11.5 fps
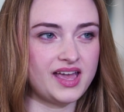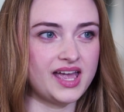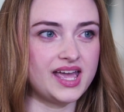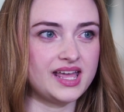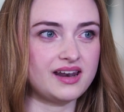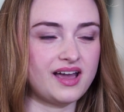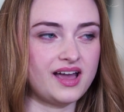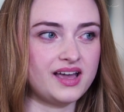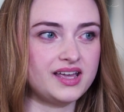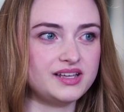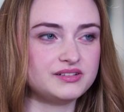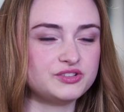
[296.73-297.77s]
and
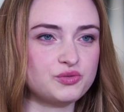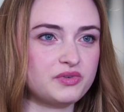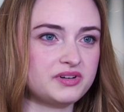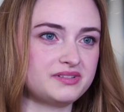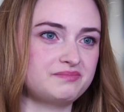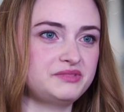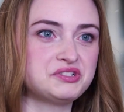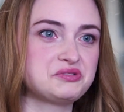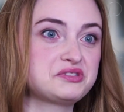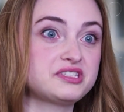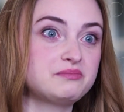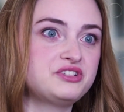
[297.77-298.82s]
I don't want to, you know,
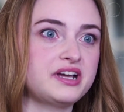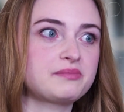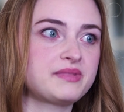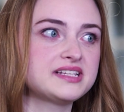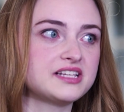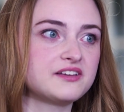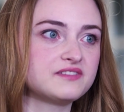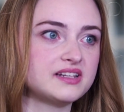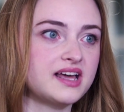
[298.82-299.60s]
subject myself to